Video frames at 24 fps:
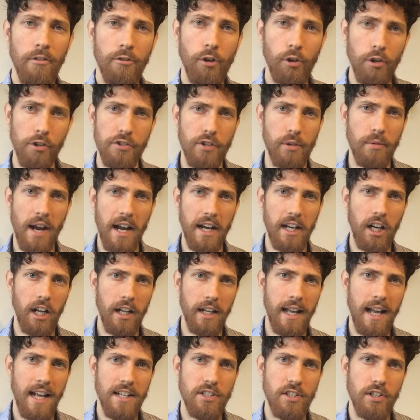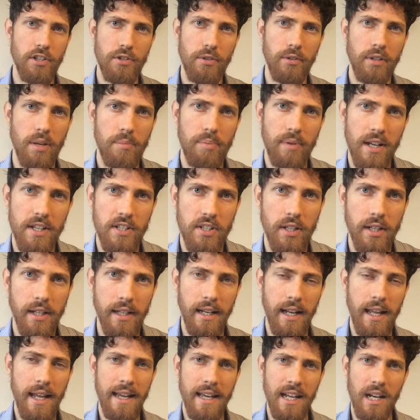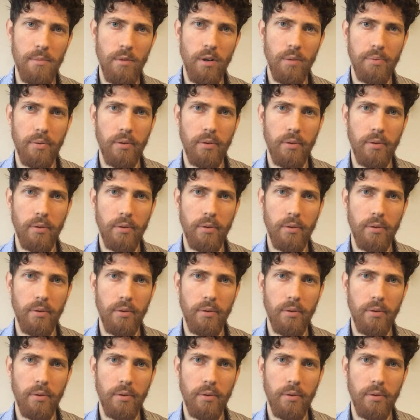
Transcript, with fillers: Of course, arachidonic acid is only present in animal